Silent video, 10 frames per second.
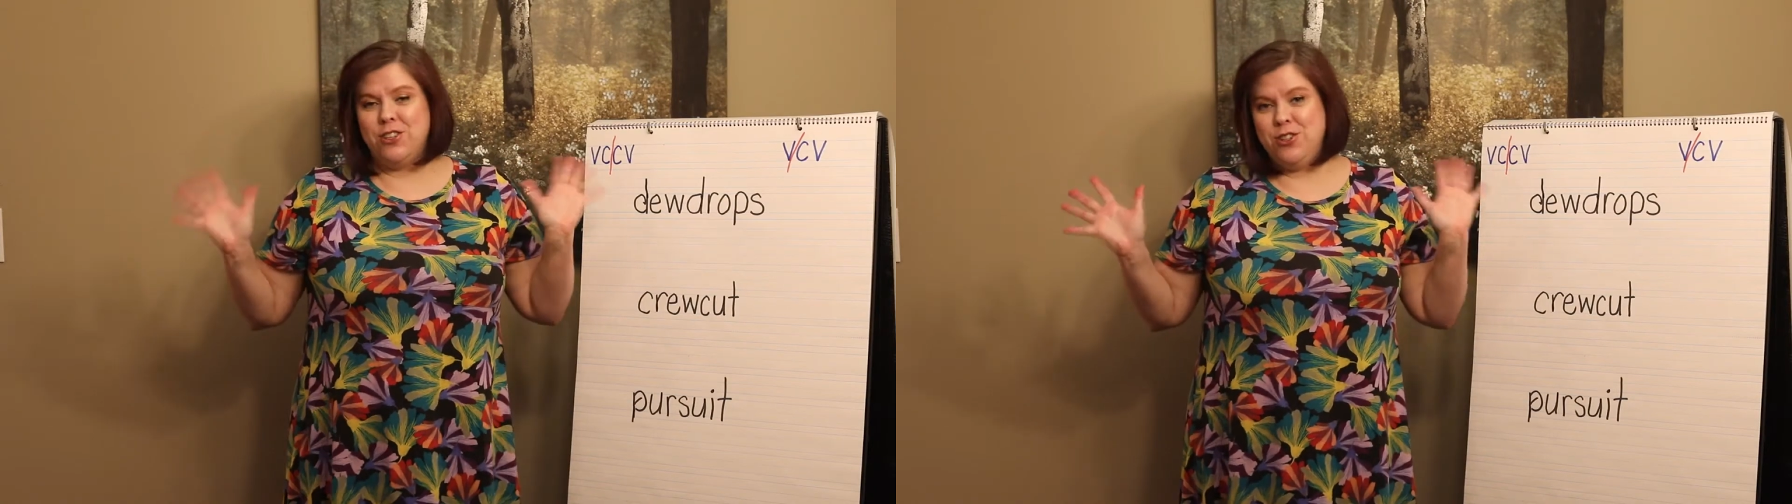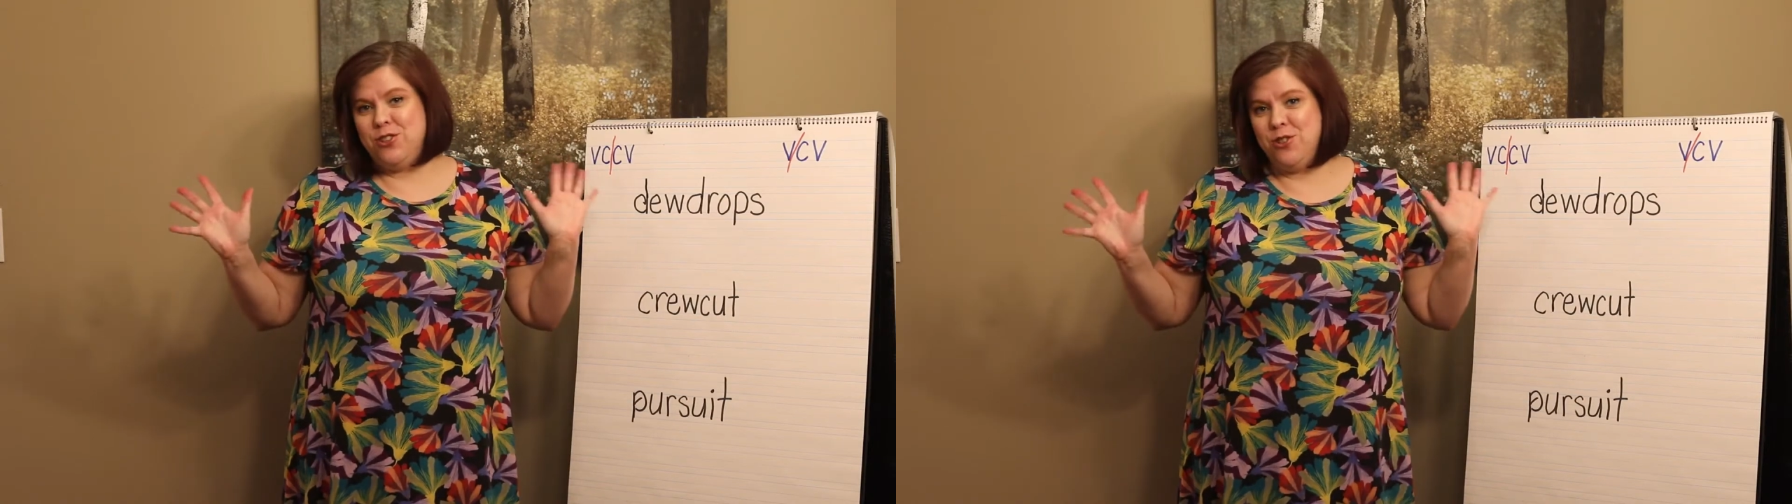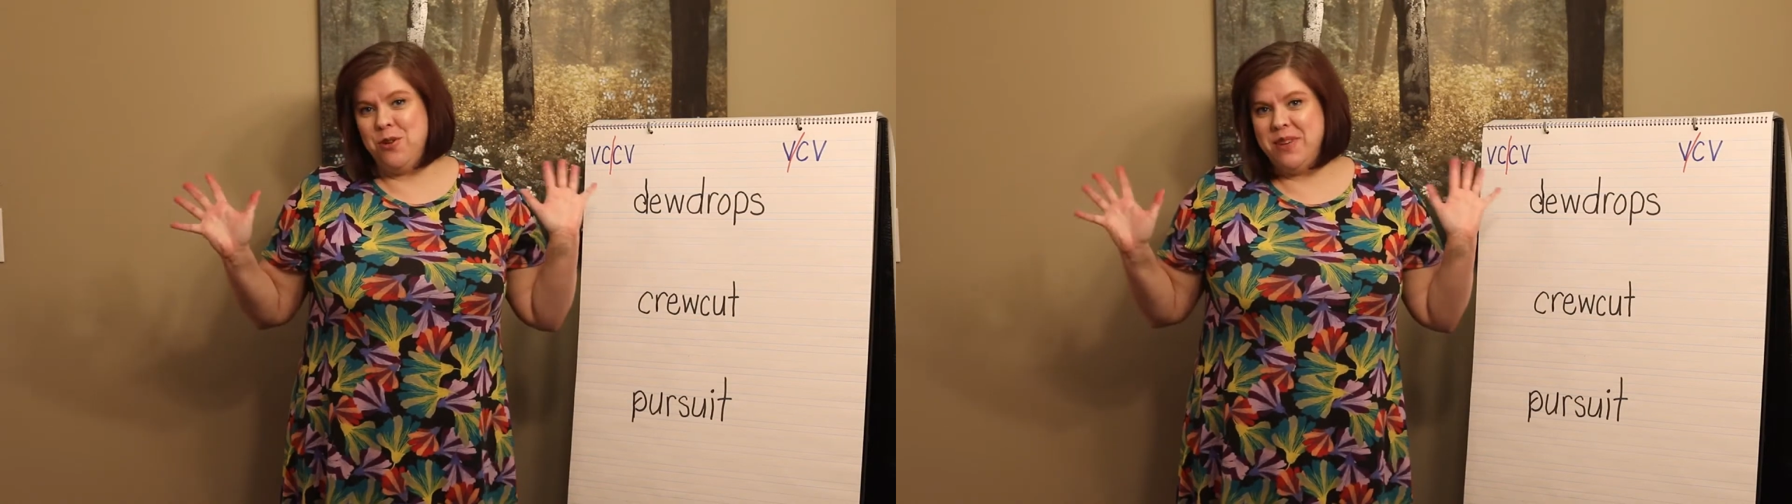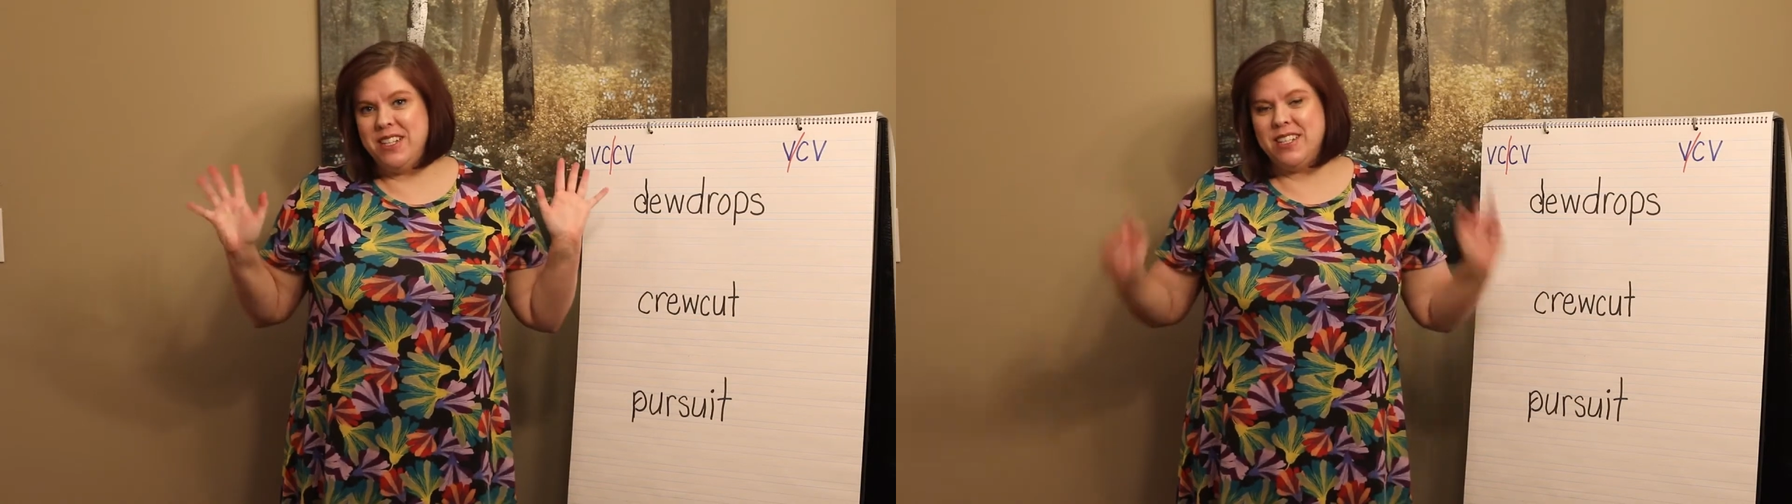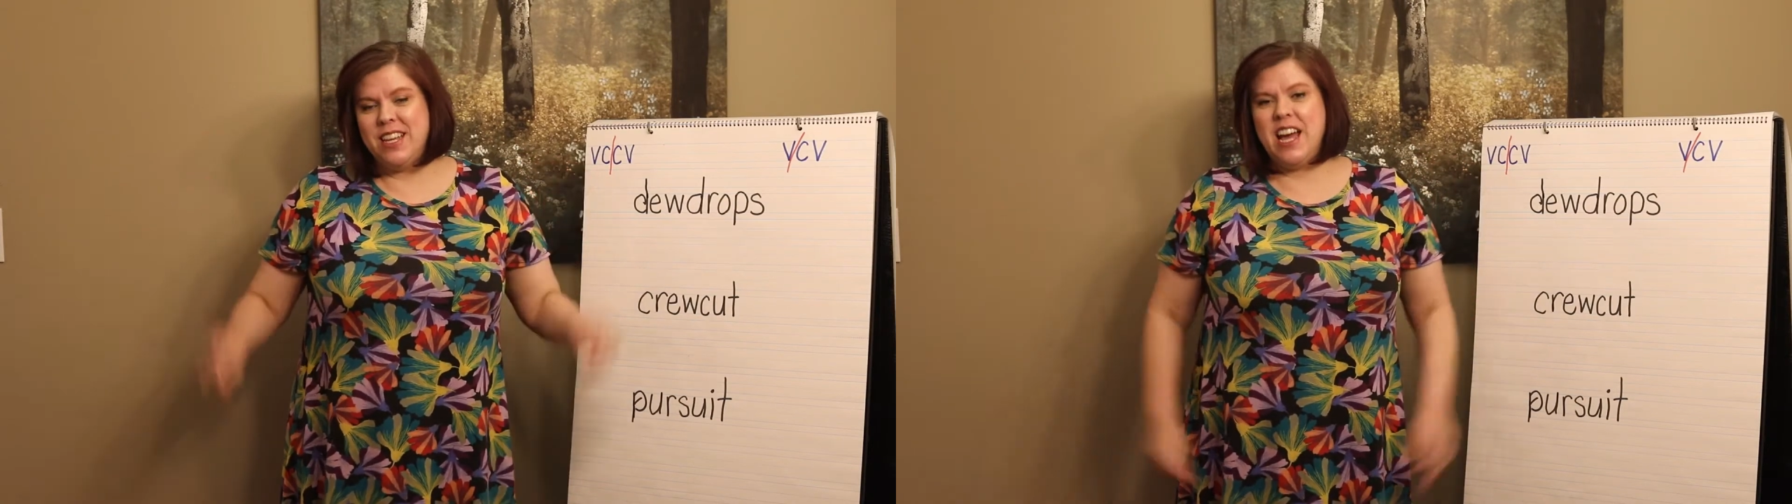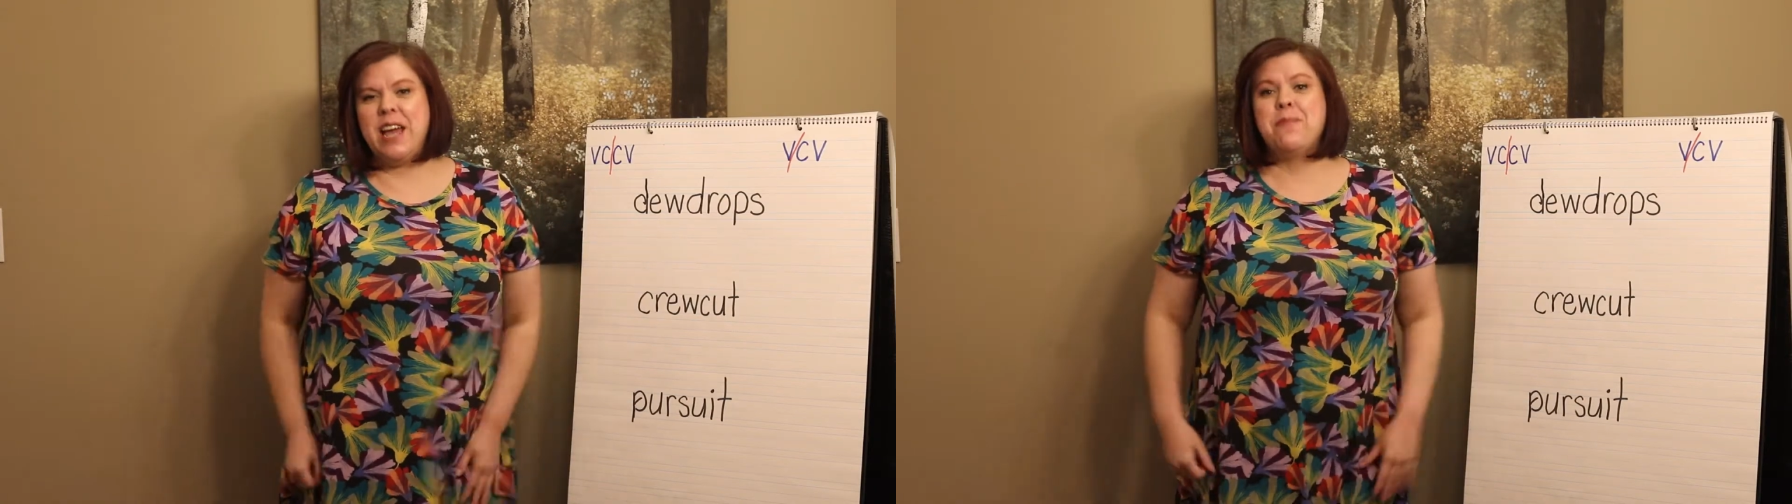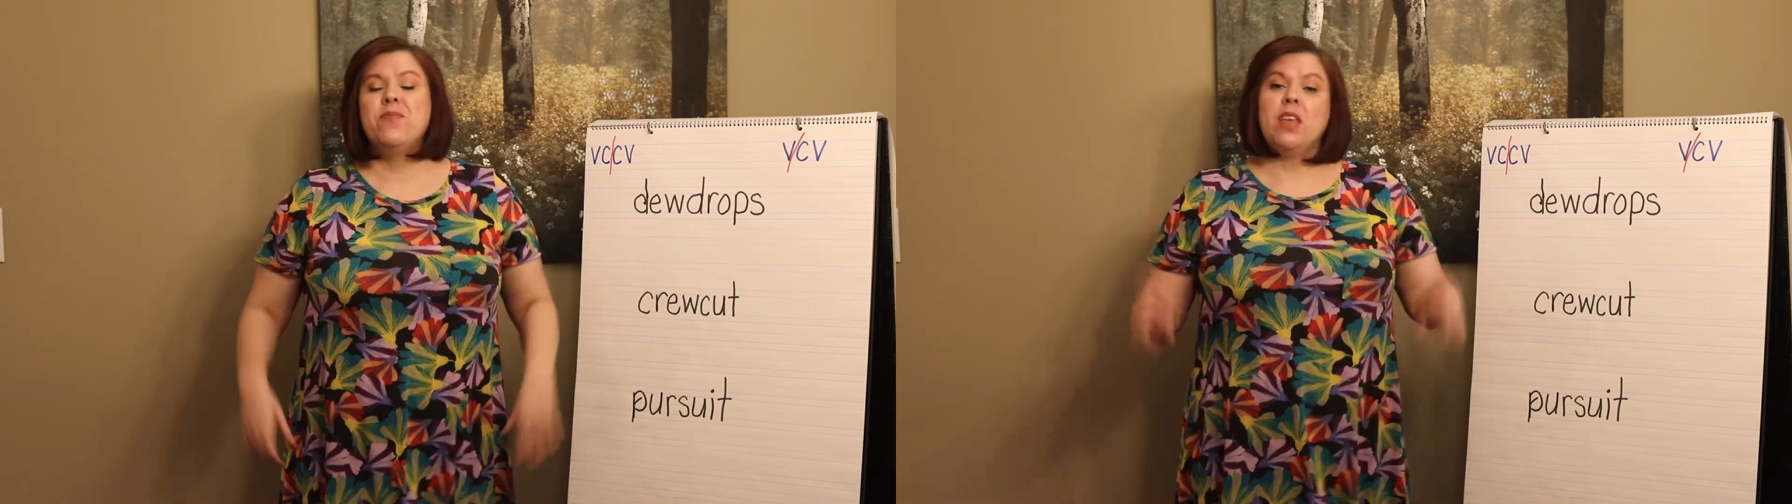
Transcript: you could join me today.